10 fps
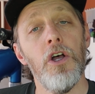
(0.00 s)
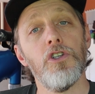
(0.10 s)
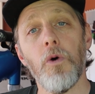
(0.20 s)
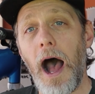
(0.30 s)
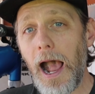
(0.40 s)

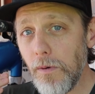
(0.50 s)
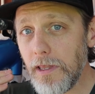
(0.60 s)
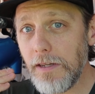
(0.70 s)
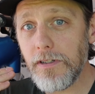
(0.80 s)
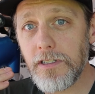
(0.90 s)
So I will
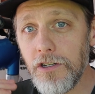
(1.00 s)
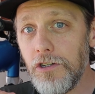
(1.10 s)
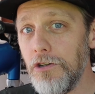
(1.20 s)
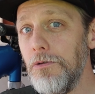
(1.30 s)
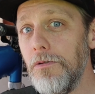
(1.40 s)
leave it to
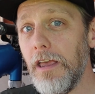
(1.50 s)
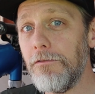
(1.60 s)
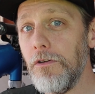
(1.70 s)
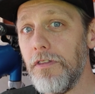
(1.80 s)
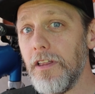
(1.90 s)
you
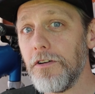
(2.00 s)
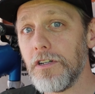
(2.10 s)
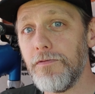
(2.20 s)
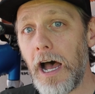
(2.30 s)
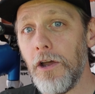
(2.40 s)
if you think
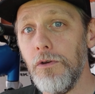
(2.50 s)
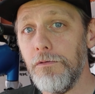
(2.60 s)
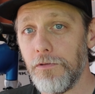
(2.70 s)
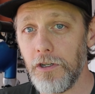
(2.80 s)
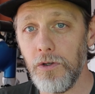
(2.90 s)
there's value
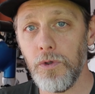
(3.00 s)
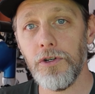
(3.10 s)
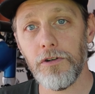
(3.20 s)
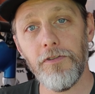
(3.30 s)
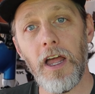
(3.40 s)
for you and
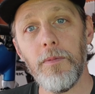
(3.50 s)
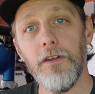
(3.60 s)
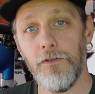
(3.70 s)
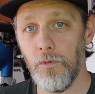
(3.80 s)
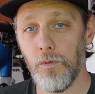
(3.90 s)
your family,
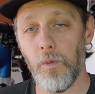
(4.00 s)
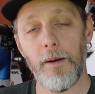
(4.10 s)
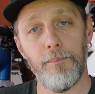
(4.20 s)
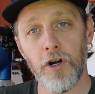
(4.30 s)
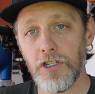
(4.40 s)
if you want
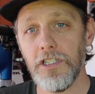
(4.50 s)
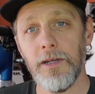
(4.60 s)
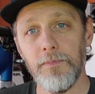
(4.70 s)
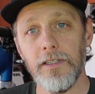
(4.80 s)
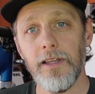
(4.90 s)
to purchase
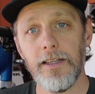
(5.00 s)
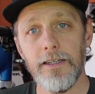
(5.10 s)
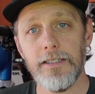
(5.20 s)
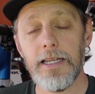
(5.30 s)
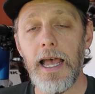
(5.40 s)
something like
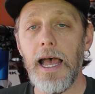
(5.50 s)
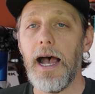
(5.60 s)
this.